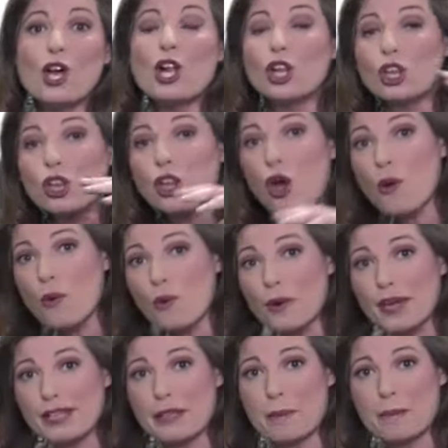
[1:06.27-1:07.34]

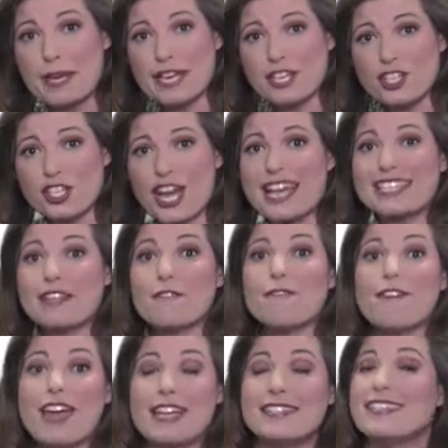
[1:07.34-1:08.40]
lowering the pitch as it
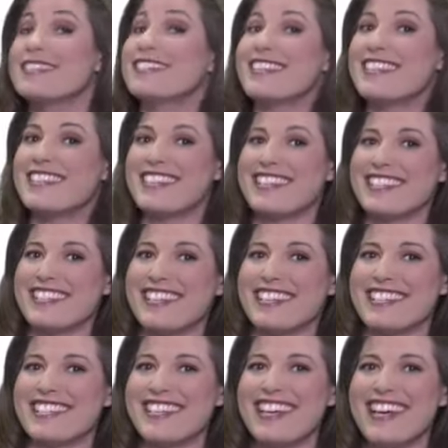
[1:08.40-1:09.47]
fades into the
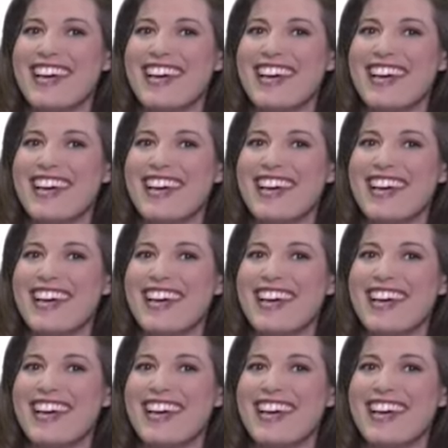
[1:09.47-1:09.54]
distance.